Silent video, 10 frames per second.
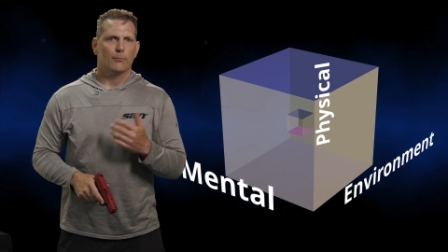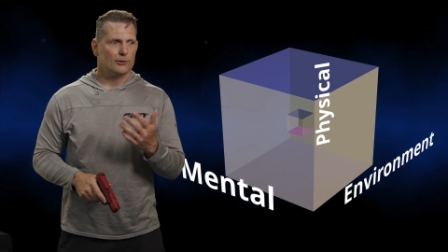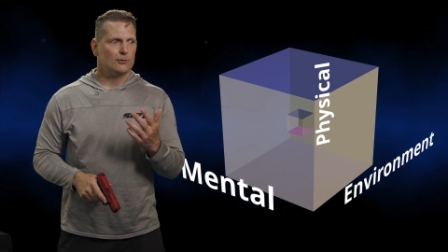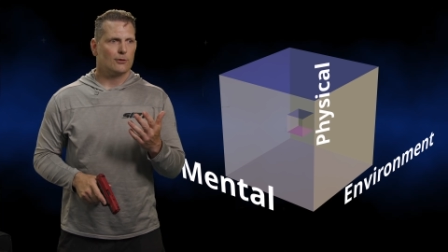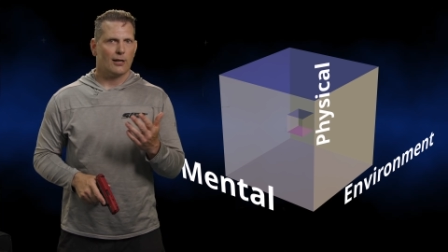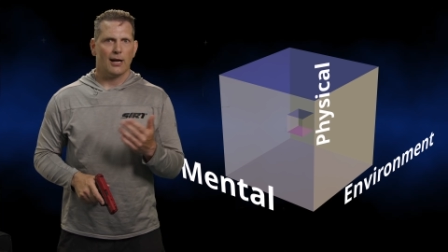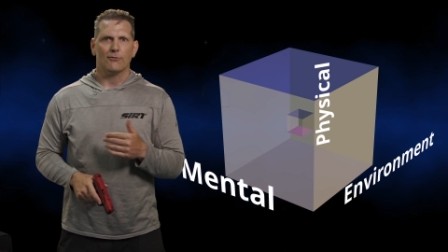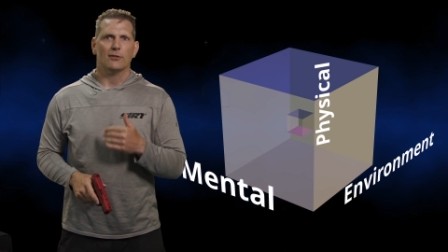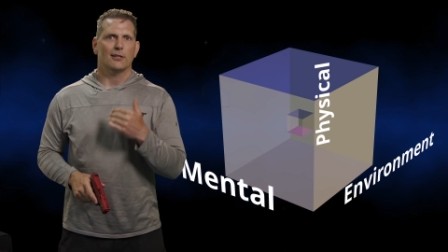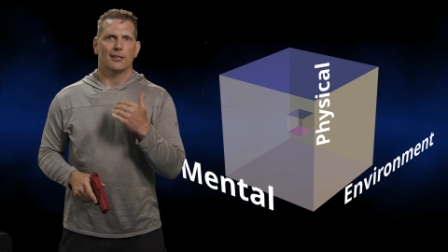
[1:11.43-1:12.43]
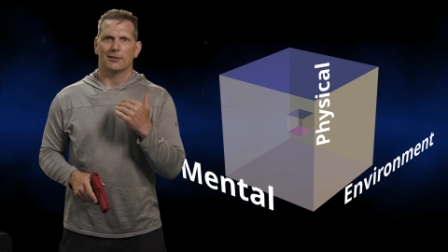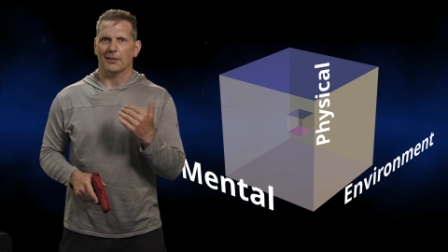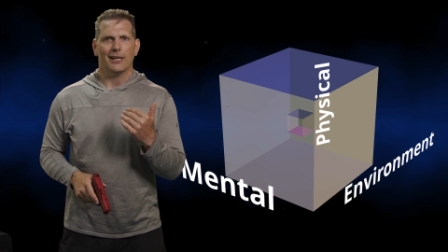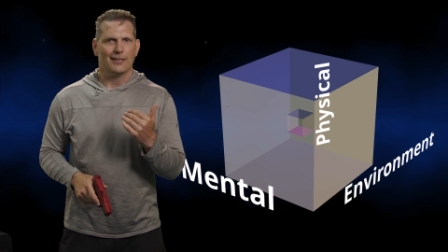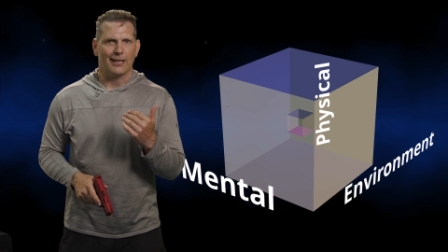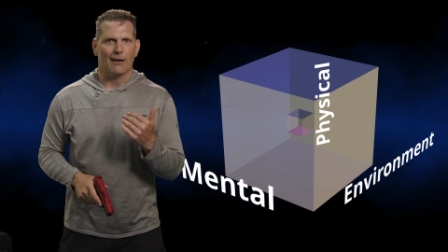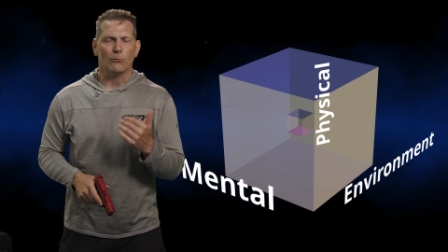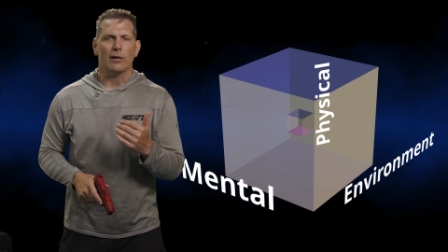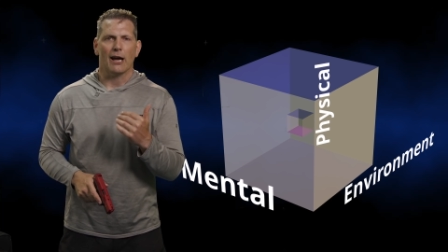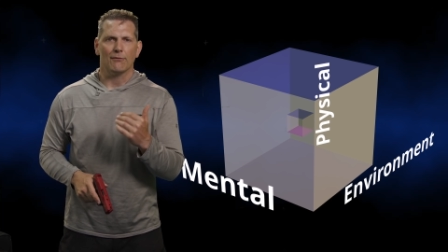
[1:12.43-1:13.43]
Pistol craft isn't like that.
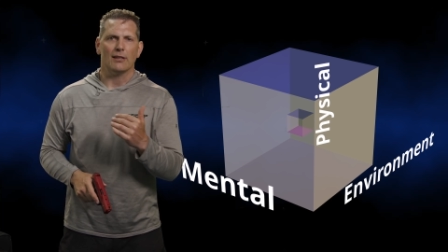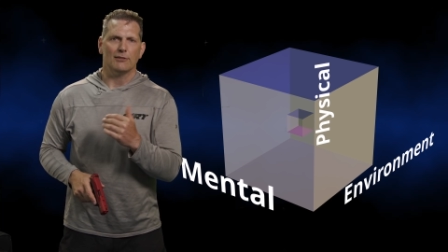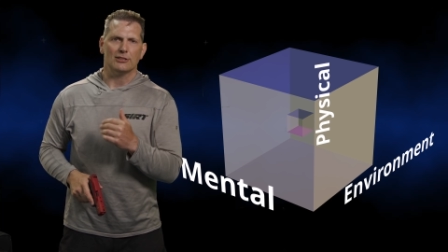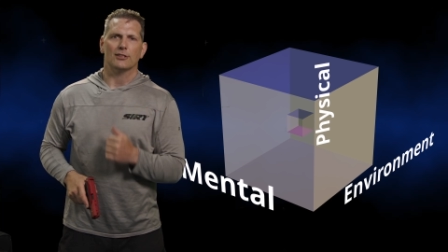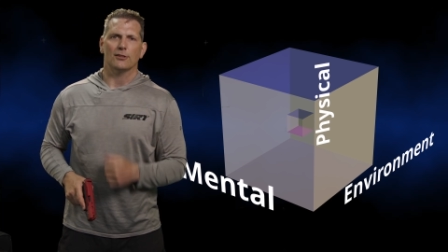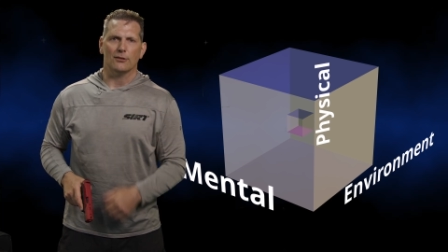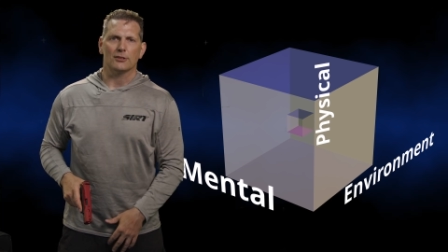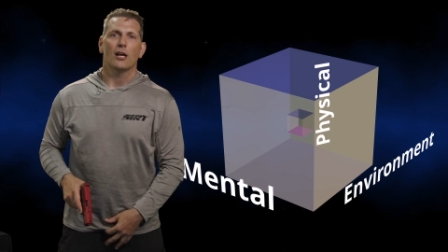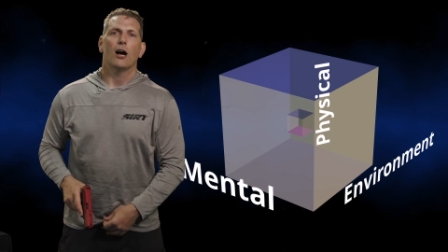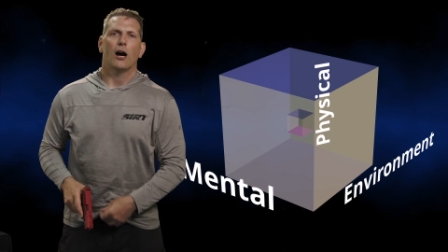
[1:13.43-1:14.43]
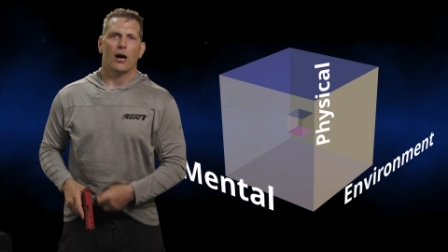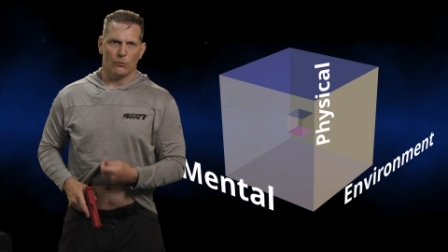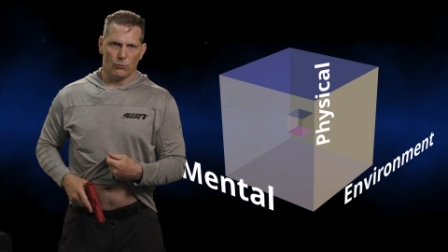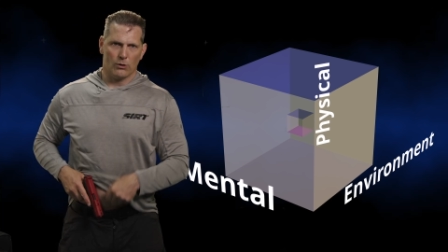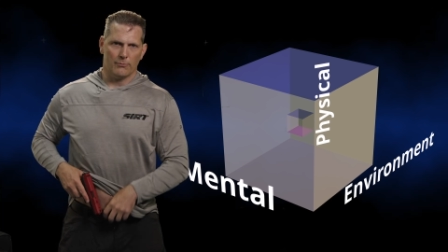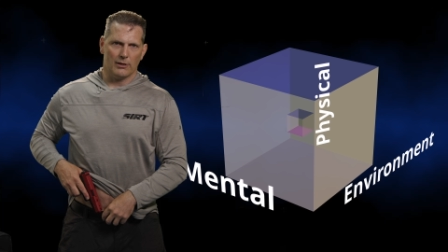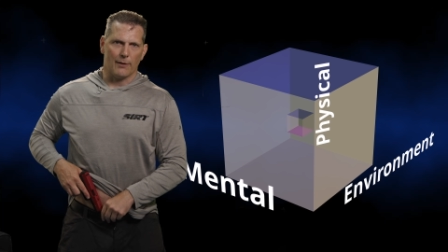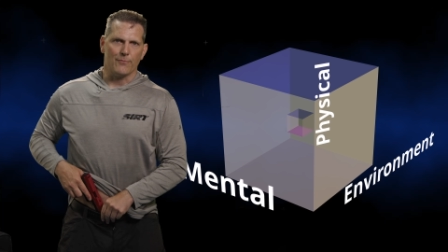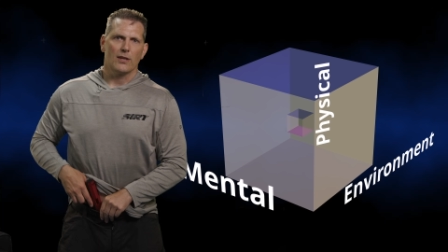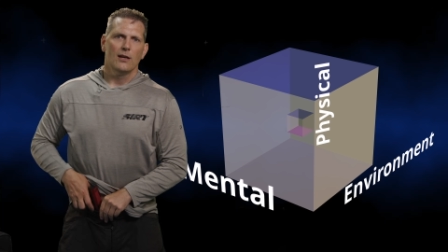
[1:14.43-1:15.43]
We have to have these skills unwarmed
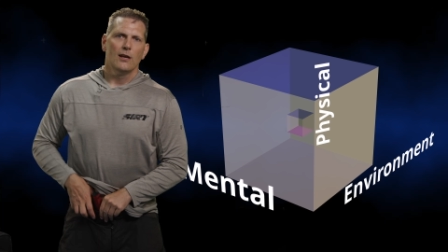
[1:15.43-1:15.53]
up.